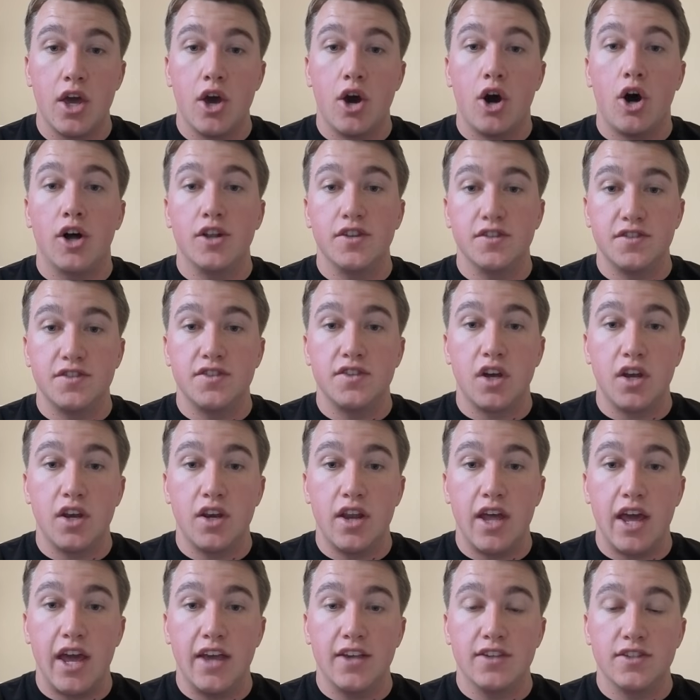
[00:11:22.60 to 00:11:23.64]
on
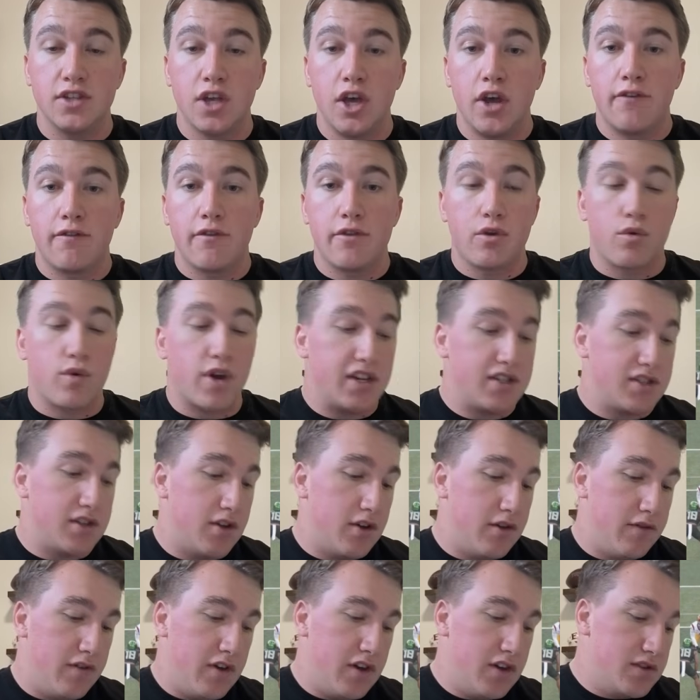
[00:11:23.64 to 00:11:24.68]
Sundays for the rest
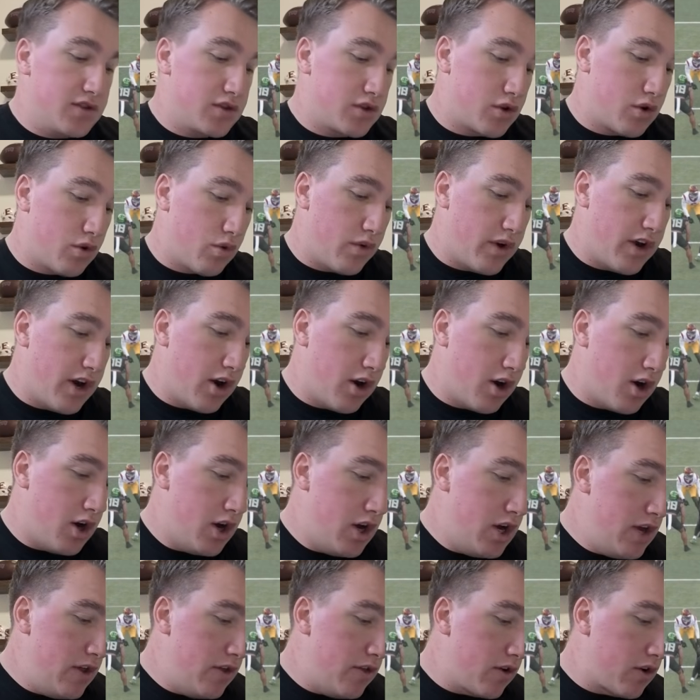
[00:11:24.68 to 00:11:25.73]
of his career.
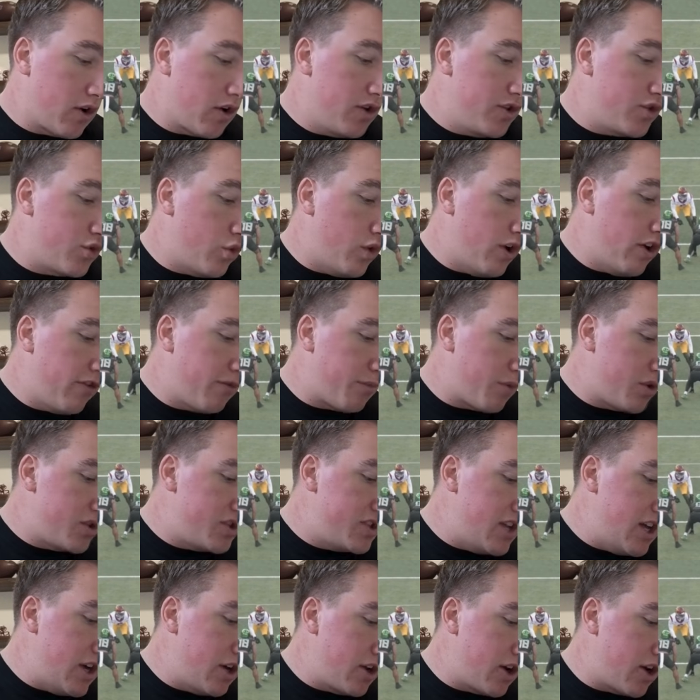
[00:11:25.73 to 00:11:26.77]
They're going to 12
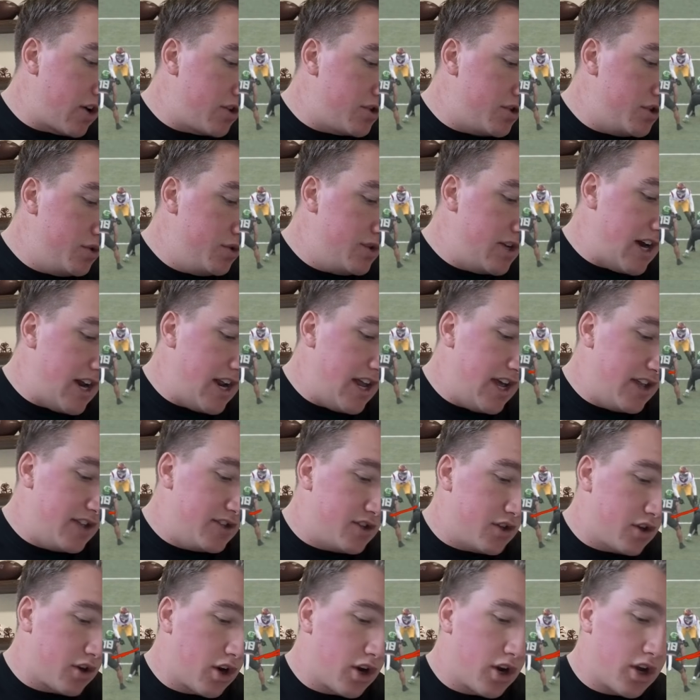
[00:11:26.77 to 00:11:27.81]
personnel here, 2 tight ends.
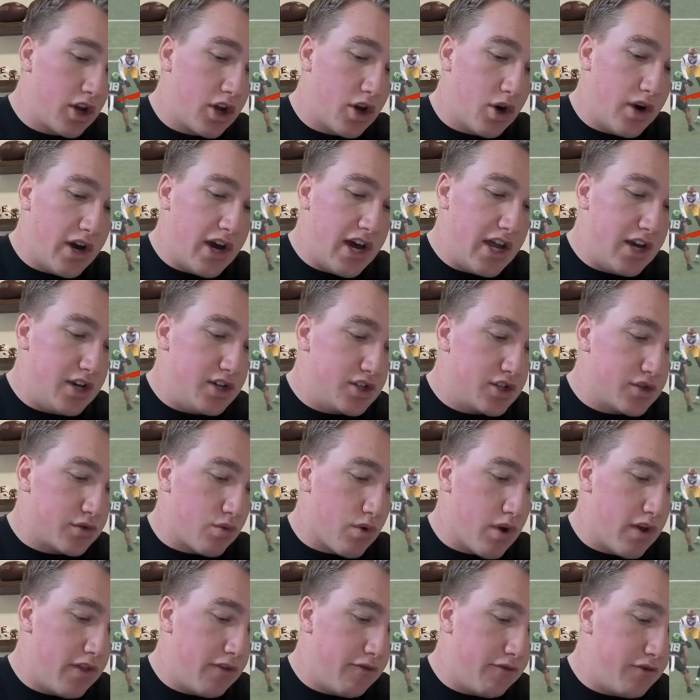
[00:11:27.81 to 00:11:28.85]
They're going to go ahead and just
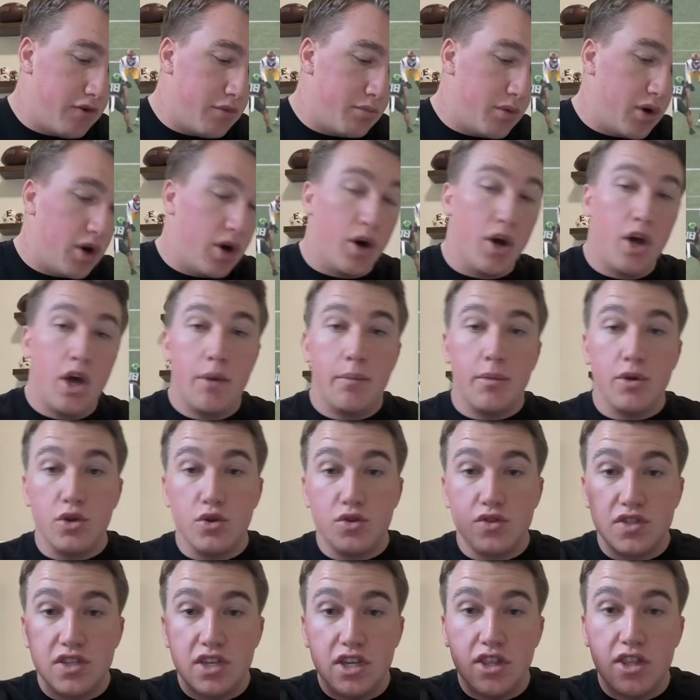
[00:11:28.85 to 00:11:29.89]
run the football. But you
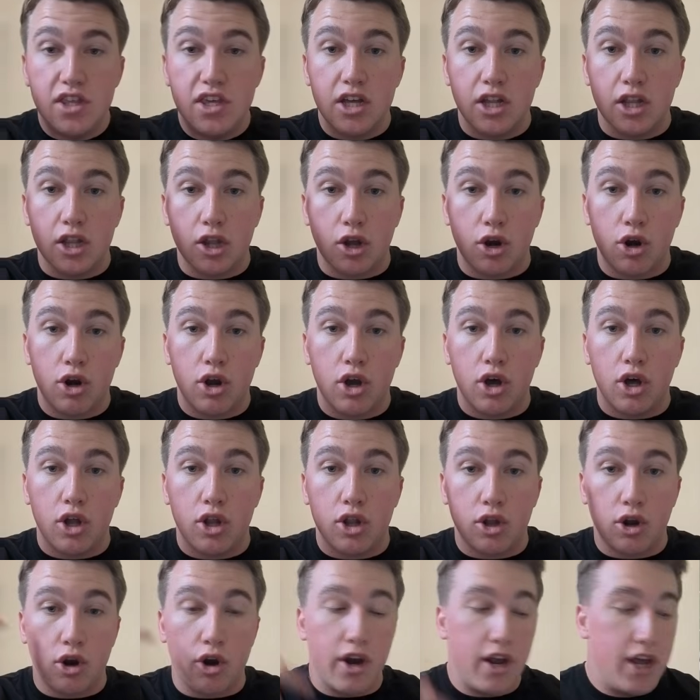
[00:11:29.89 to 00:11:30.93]
see the alert.
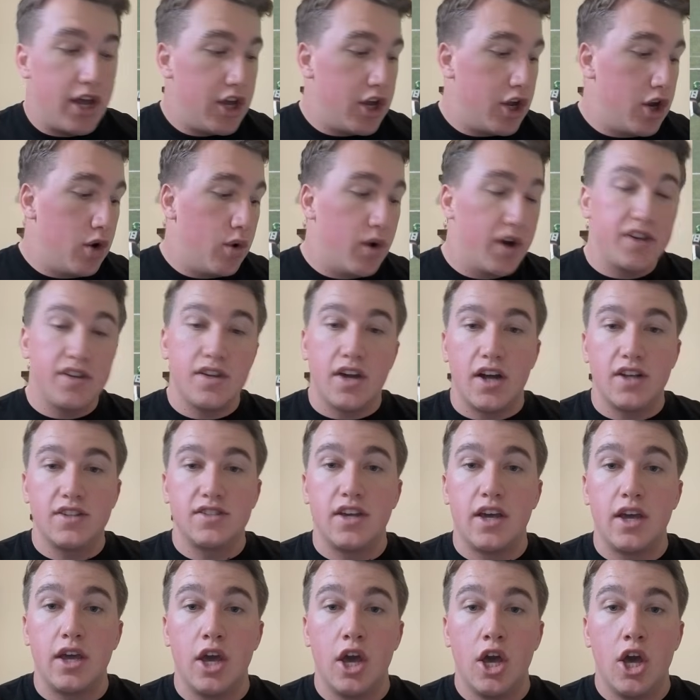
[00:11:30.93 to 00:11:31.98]
You know what,
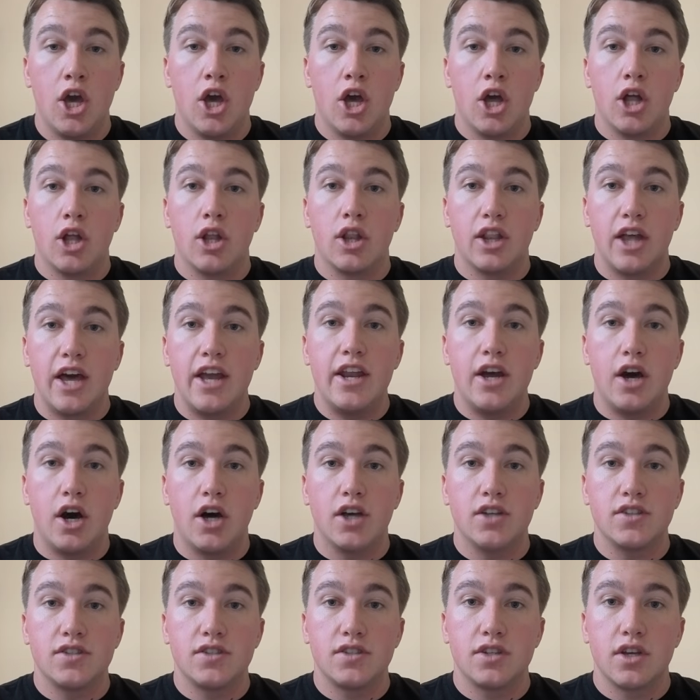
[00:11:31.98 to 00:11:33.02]
Dante? Let
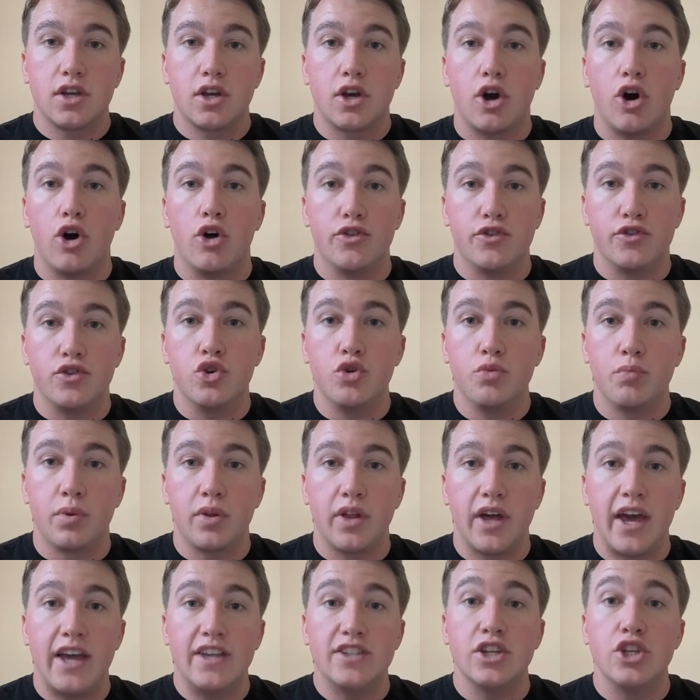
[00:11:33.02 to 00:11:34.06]
us call 2
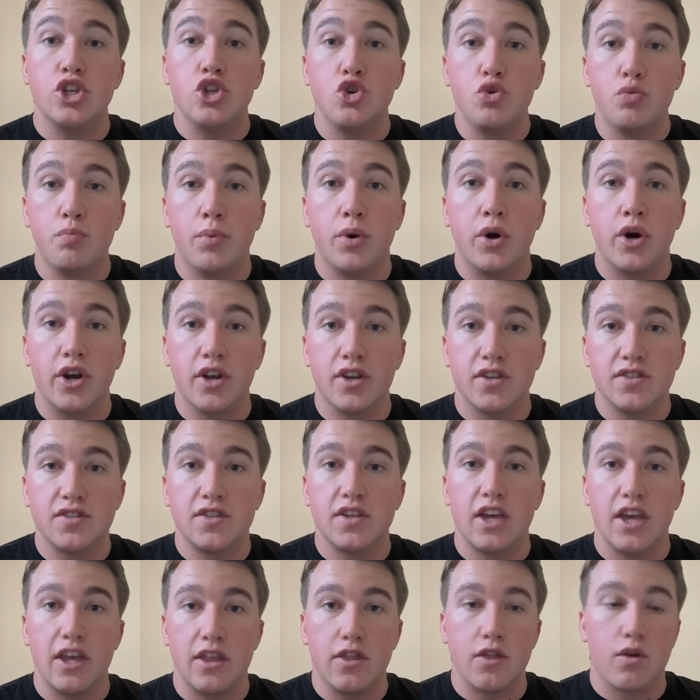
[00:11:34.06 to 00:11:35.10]
plays and you put
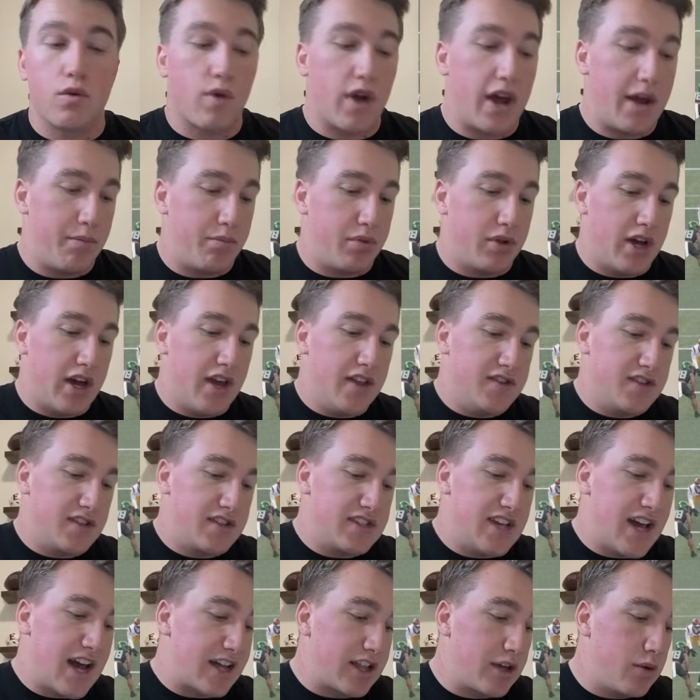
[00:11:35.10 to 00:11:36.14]
us in the right play. It's
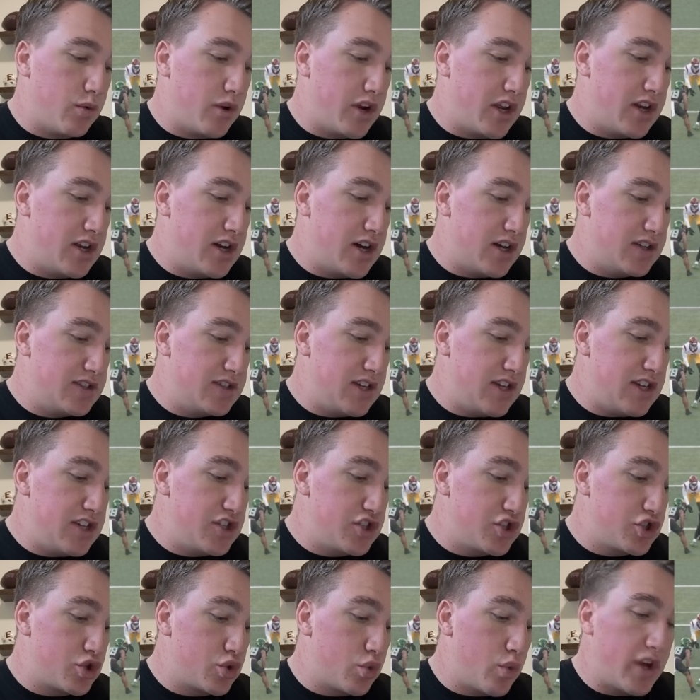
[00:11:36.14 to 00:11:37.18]
exactly what he does.
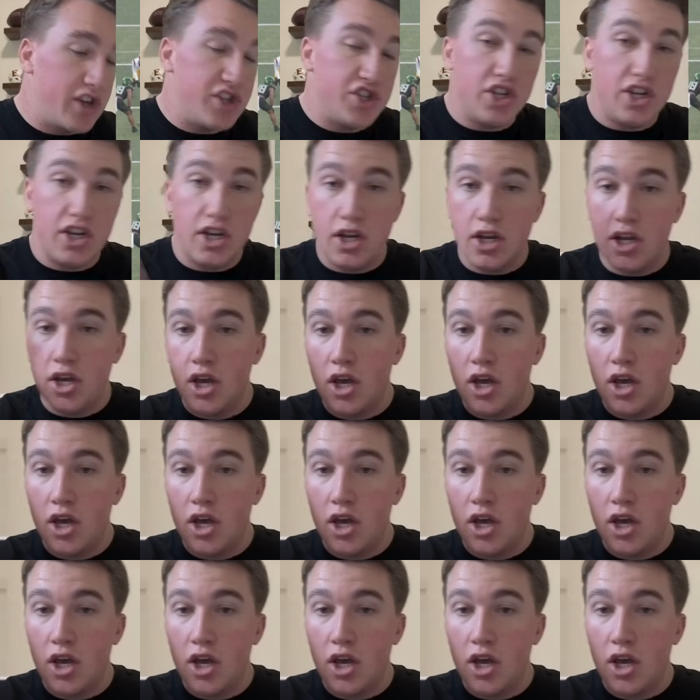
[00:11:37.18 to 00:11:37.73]
He's switching